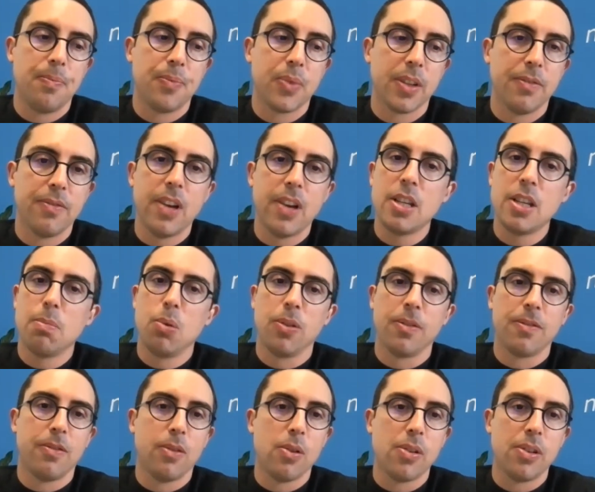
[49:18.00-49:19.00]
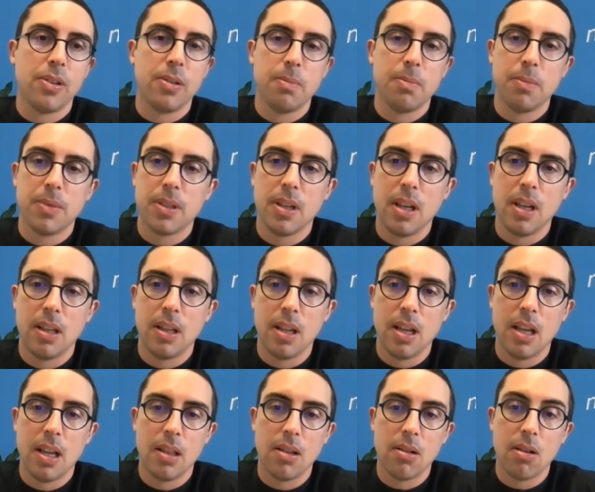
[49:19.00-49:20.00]
Facebook forums
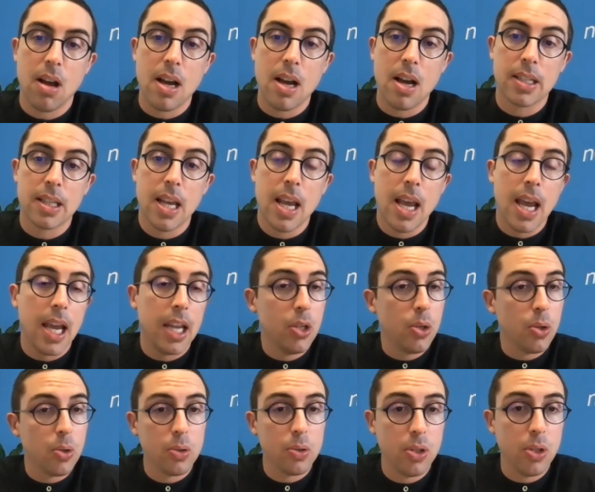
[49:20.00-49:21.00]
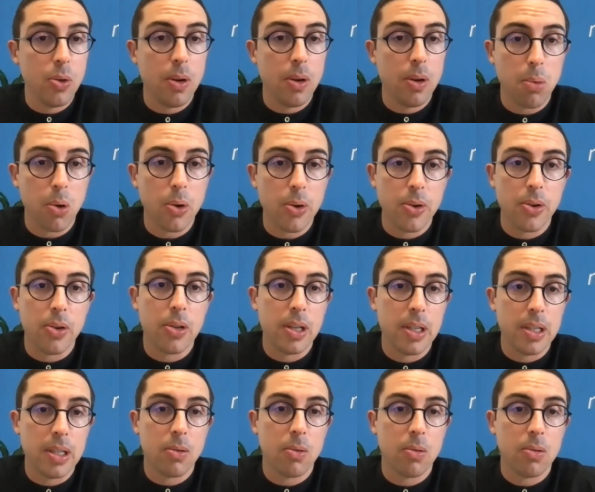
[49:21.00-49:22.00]
and the likes. And your new employer
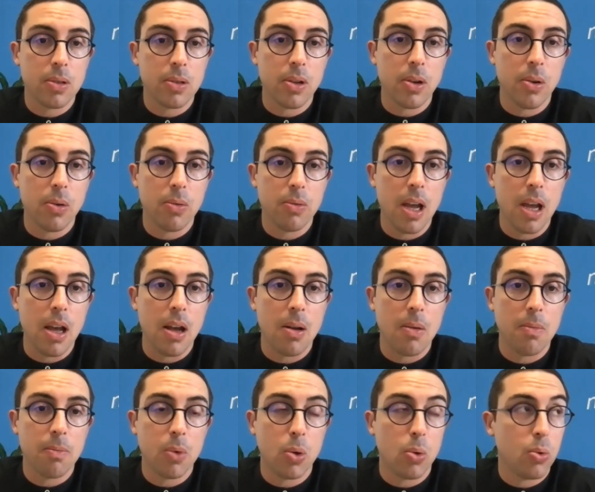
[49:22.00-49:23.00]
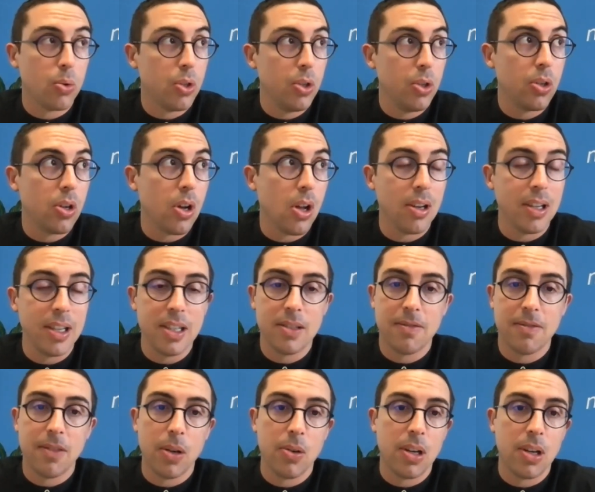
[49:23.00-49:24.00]
is also, or new colleagues,
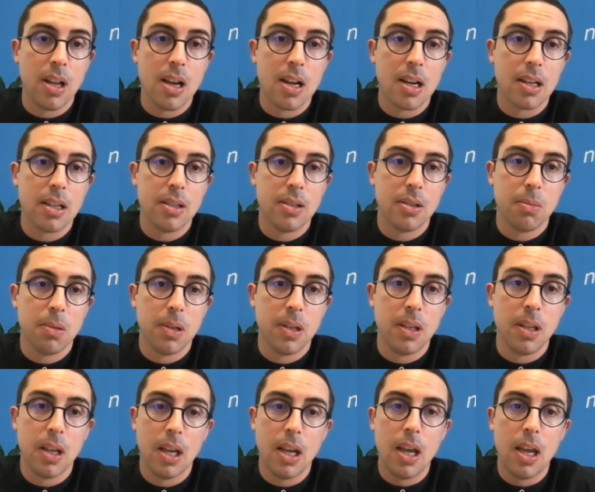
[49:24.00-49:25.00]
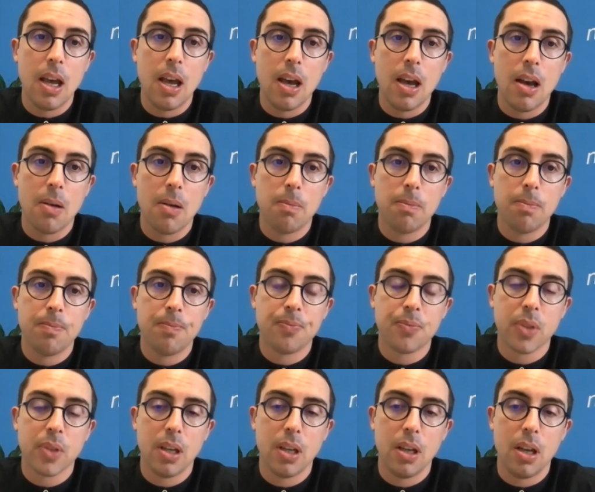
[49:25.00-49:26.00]
very likely to be
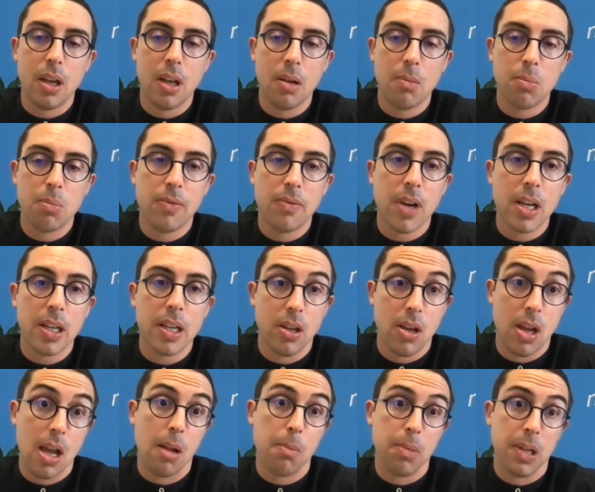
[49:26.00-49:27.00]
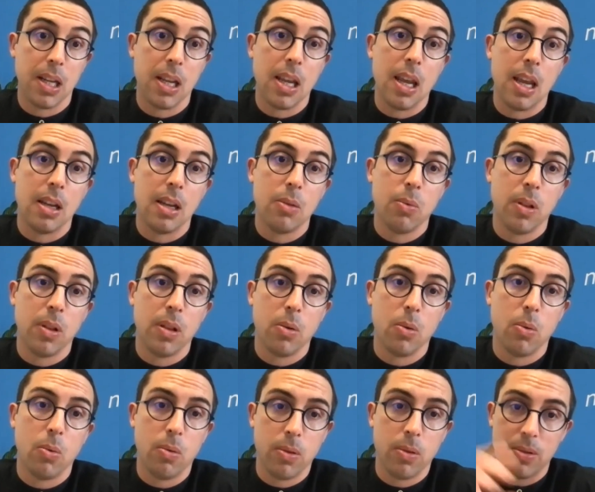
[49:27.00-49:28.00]
providing a helping hand with
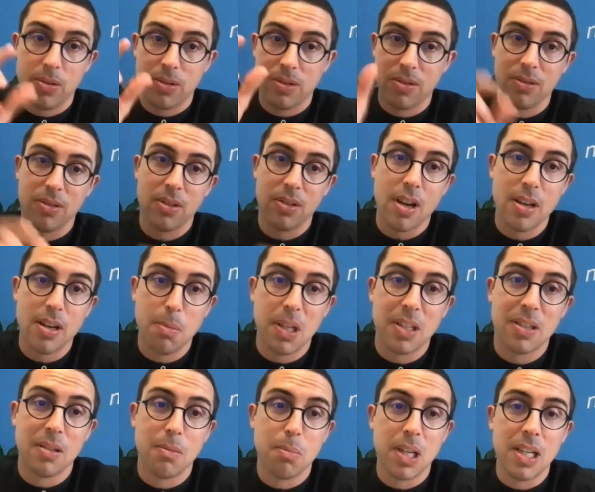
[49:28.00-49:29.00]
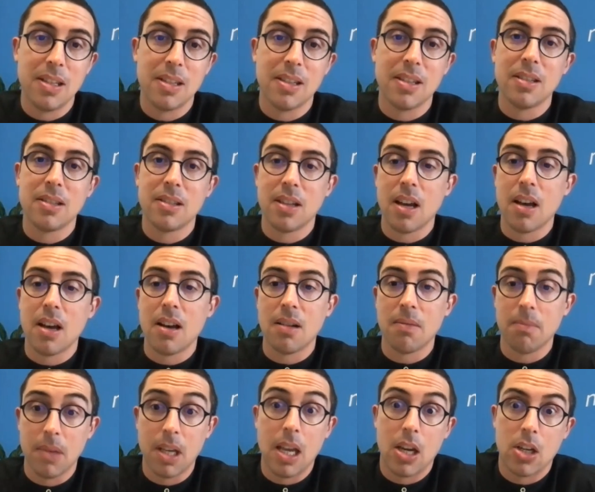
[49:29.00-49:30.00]
all those tiny bits and pieces that are
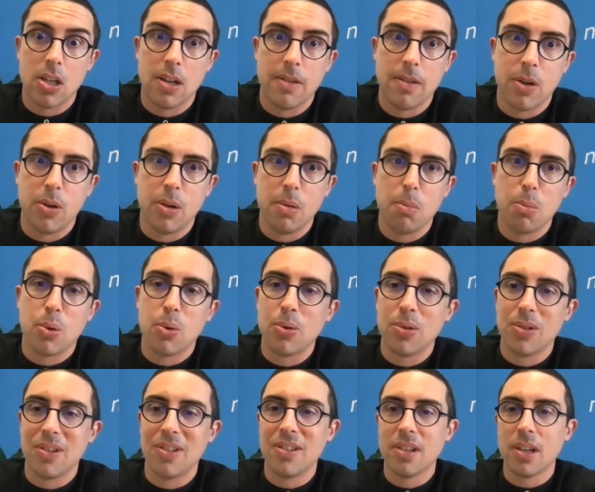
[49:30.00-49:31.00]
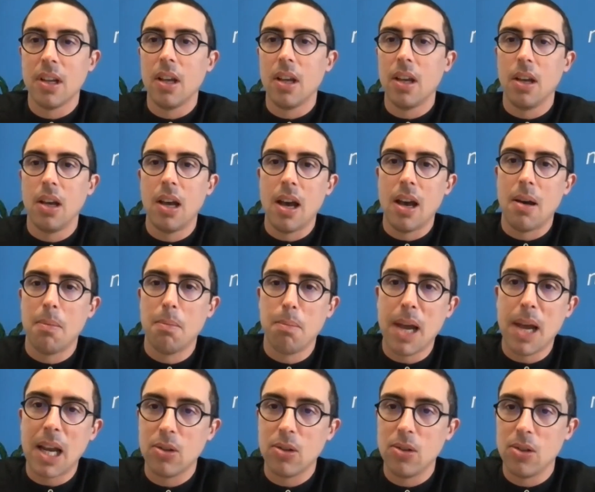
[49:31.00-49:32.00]
actually very important.
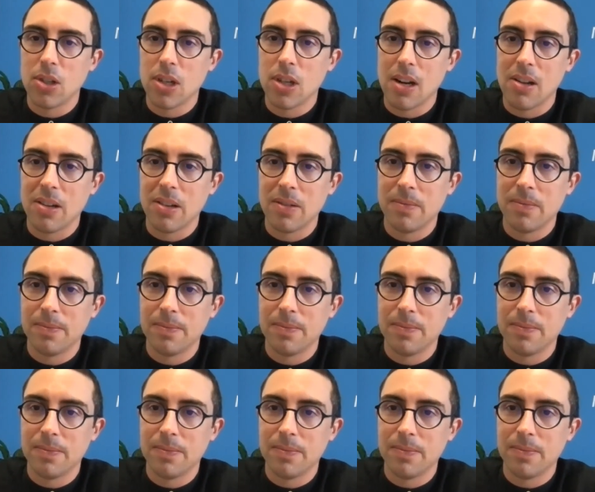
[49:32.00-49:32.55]
Back to you, Charlotte.